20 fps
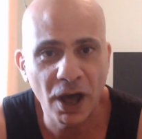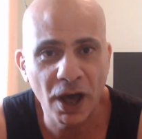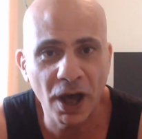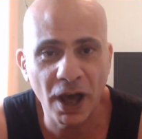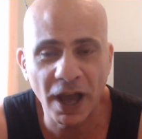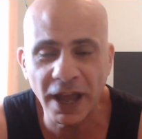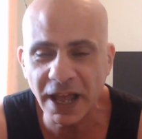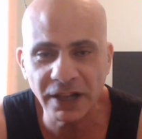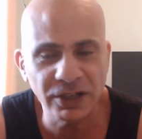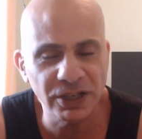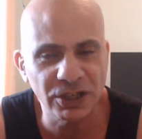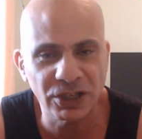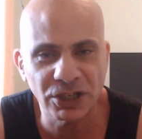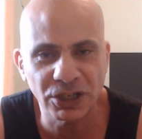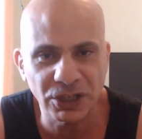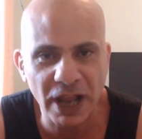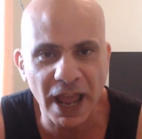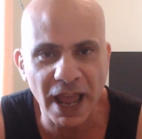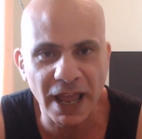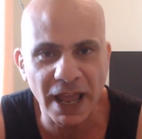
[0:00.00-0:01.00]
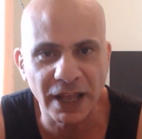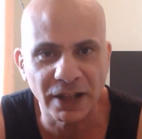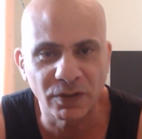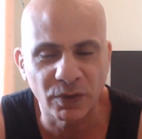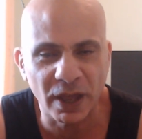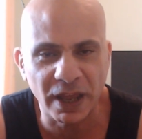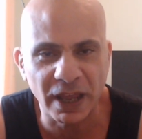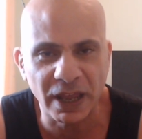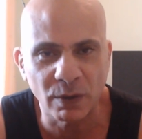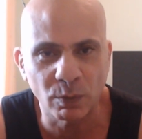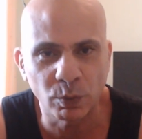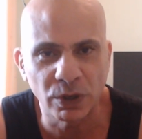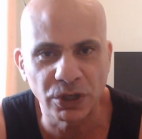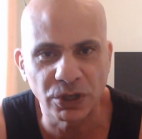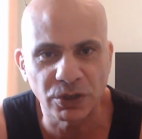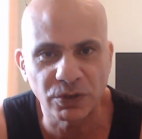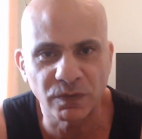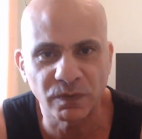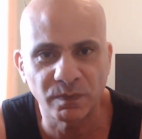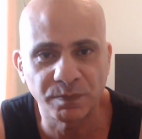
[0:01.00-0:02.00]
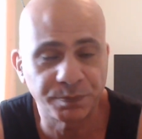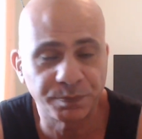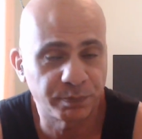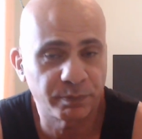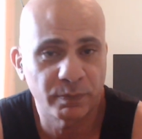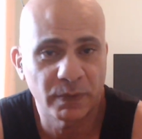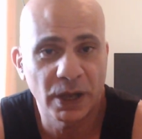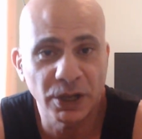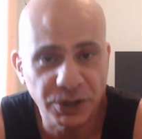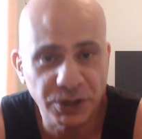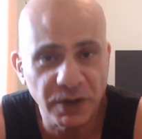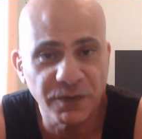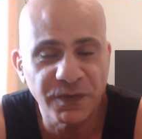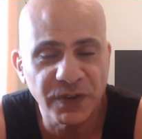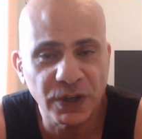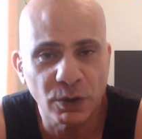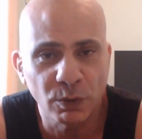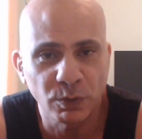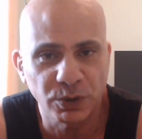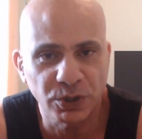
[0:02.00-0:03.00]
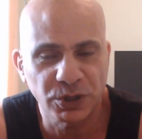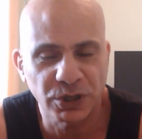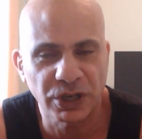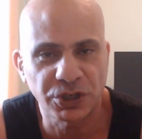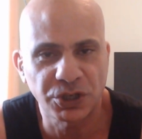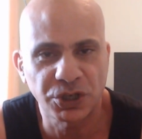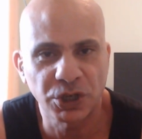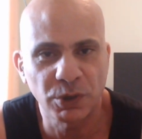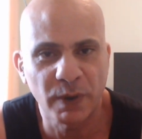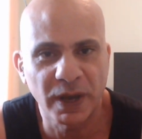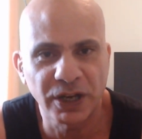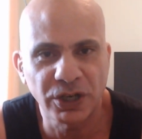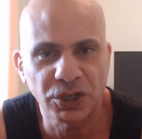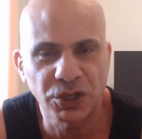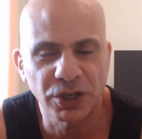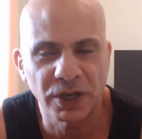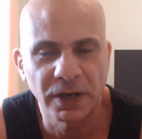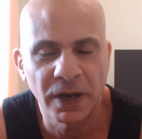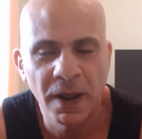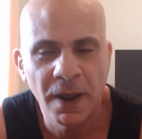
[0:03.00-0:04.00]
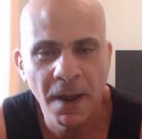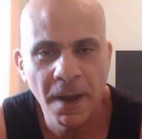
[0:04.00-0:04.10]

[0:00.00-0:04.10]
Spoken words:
I understand that it was a difficult situation.